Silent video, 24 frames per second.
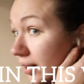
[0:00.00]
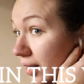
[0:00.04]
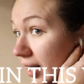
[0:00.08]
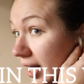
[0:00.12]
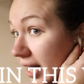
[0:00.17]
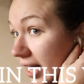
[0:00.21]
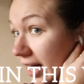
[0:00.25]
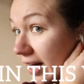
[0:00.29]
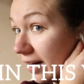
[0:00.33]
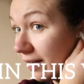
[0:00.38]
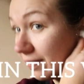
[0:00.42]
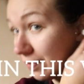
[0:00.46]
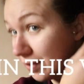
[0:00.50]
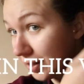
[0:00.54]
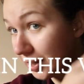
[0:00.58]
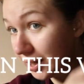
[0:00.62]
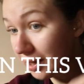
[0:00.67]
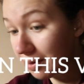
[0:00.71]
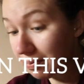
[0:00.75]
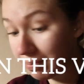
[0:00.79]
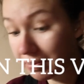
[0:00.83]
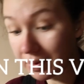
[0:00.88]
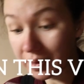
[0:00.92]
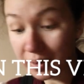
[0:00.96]
have
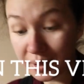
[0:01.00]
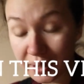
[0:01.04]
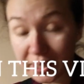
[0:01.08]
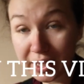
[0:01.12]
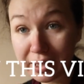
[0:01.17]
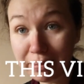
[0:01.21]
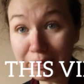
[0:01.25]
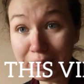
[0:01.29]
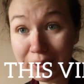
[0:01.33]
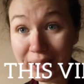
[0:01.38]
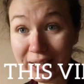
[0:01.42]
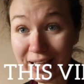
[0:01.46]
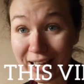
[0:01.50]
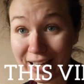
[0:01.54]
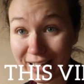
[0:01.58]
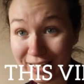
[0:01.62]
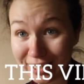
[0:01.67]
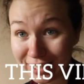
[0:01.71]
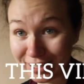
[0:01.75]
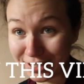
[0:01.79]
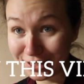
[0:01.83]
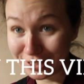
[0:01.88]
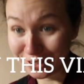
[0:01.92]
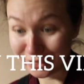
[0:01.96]
some
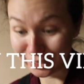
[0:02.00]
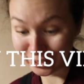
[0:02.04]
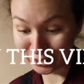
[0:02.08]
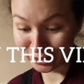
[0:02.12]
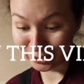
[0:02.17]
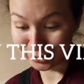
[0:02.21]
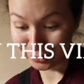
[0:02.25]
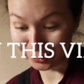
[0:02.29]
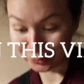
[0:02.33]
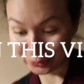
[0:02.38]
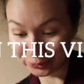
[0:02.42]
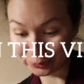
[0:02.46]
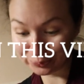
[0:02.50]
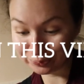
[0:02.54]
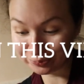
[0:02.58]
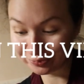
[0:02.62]
splaining to do.